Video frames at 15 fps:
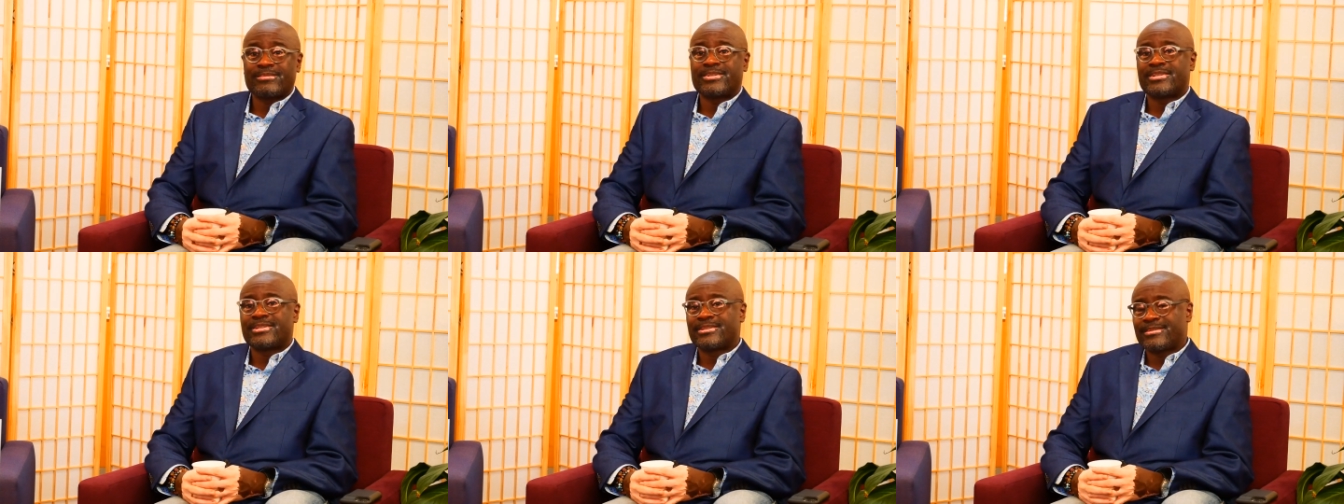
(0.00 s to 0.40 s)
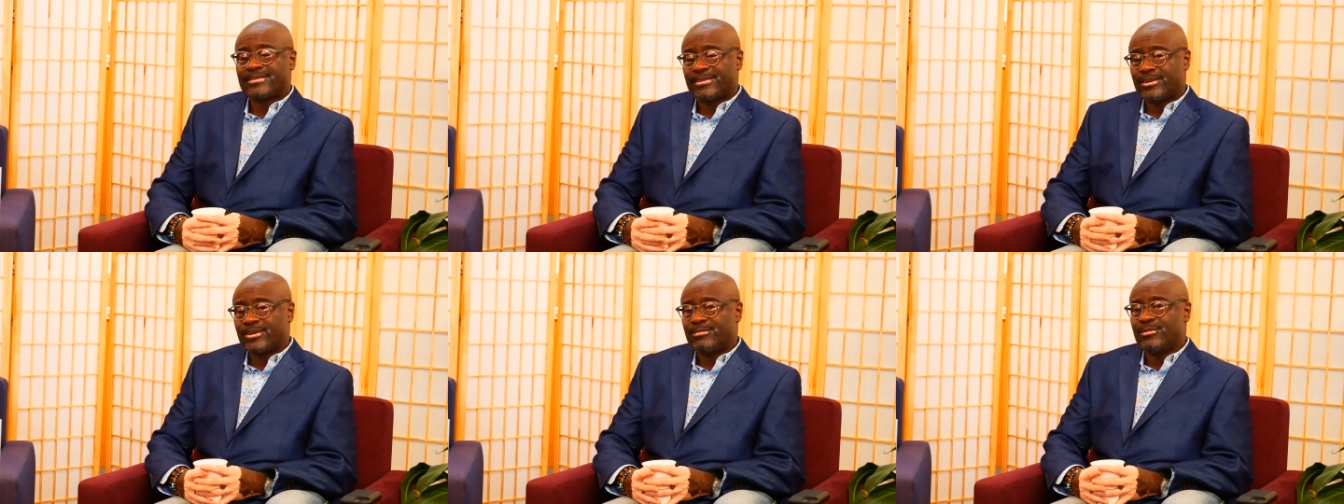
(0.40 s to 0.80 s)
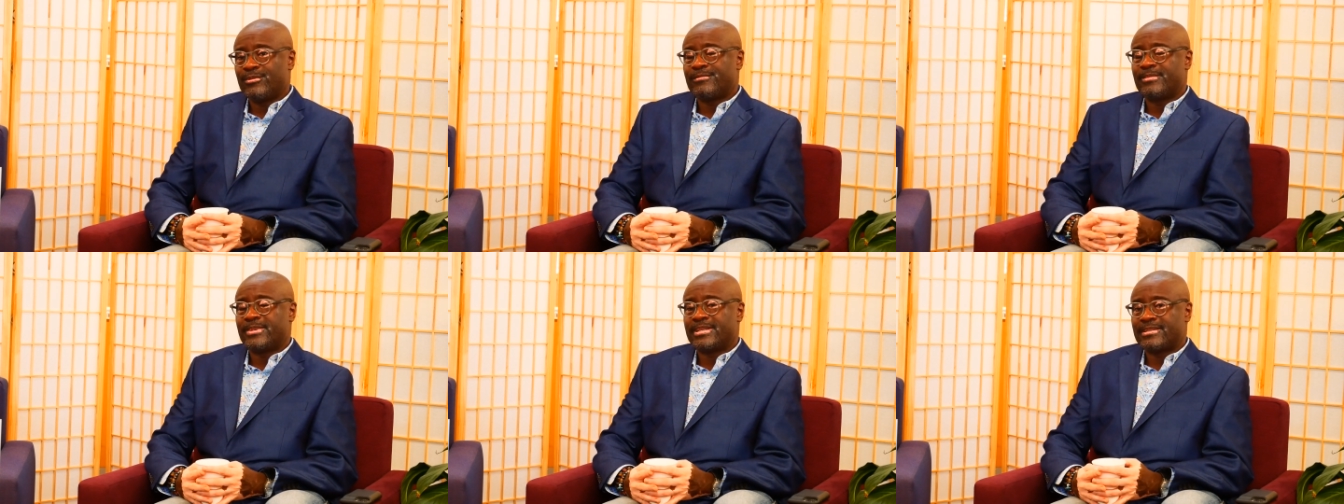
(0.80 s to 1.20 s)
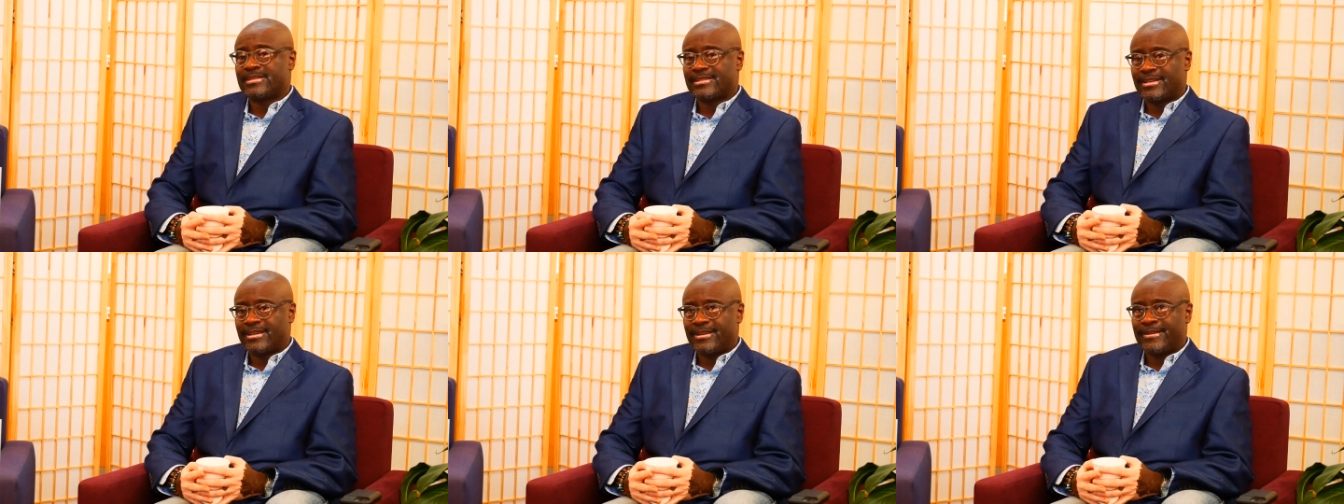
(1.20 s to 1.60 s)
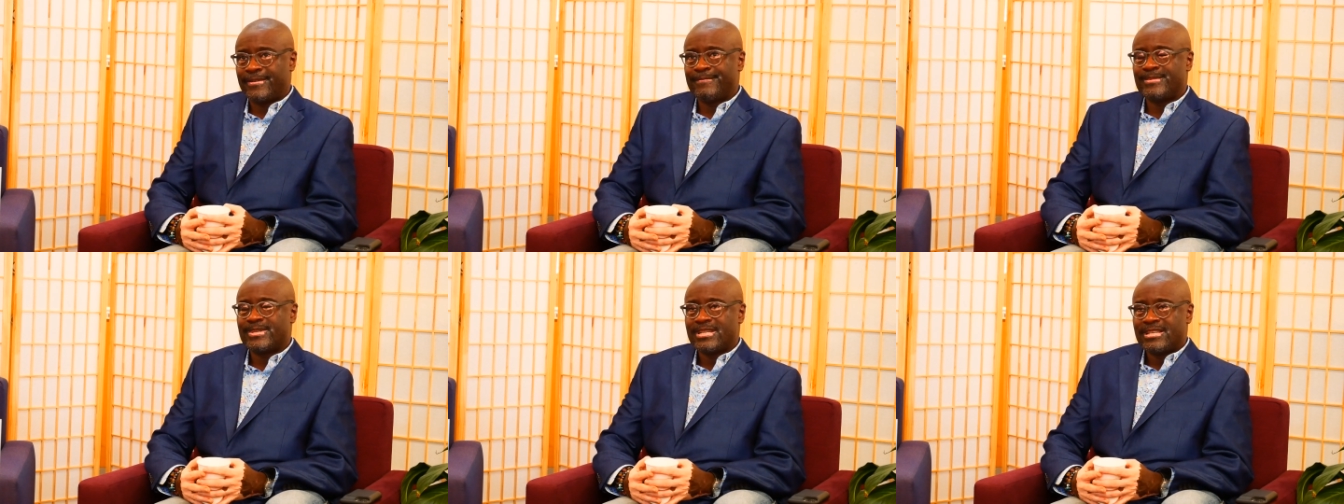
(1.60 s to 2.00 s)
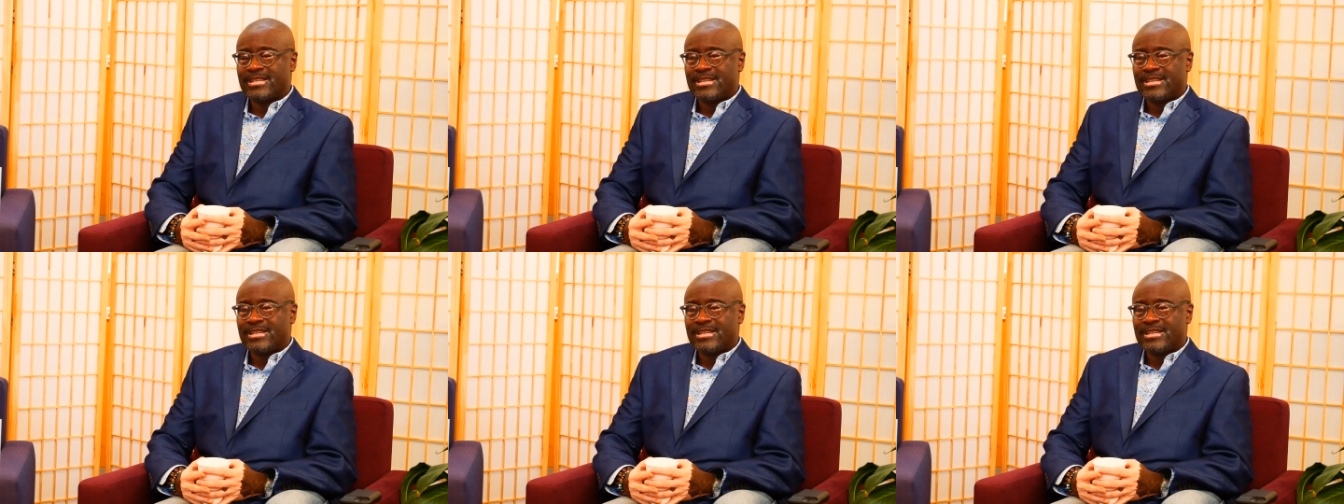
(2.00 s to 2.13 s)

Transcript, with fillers: which is the third movement. Um,